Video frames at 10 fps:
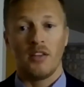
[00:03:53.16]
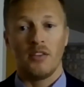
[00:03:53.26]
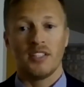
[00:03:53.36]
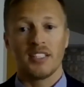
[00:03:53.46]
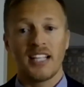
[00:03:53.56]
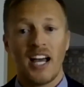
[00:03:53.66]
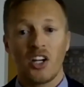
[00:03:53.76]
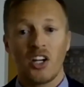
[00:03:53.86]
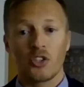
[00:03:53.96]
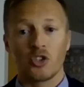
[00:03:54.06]
The
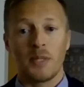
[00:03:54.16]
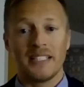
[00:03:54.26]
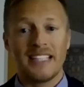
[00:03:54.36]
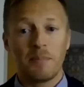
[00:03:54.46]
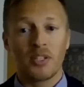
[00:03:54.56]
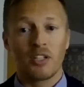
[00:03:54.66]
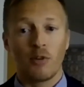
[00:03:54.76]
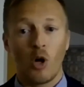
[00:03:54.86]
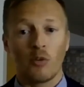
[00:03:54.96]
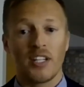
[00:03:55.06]
desire to be deeply
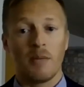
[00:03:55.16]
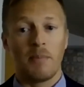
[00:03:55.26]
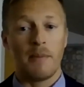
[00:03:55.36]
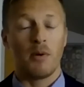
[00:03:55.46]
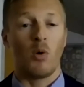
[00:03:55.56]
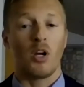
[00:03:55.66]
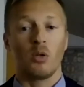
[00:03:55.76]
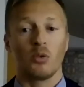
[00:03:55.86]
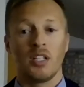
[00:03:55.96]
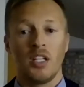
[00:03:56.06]
involved in the payment
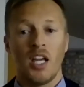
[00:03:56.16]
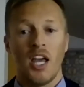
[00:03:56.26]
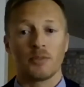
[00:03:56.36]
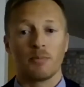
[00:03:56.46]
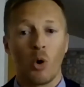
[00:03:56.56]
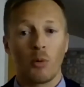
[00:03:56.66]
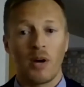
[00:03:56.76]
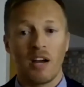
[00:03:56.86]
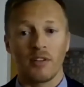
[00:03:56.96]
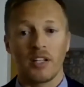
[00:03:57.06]
world is more
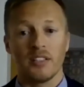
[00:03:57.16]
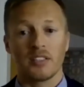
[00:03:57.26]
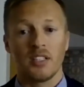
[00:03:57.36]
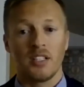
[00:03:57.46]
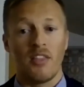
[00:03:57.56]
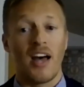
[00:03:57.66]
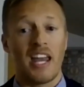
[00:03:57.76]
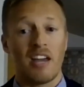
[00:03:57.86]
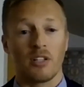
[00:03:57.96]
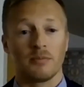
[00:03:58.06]
prevalent than
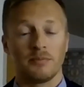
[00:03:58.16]
ever.